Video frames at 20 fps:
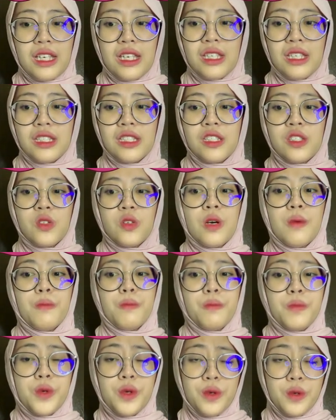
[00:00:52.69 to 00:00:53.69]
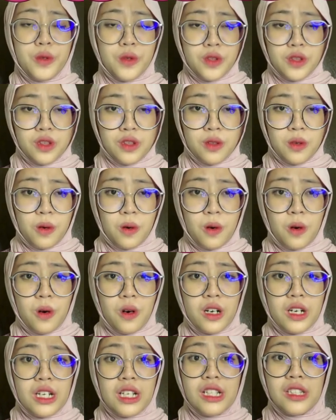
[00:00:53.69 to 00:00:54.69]
is to amuse
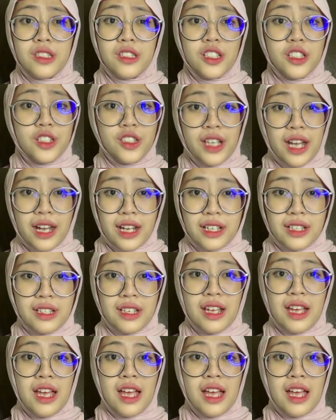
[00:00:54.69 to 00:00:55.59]
or entertain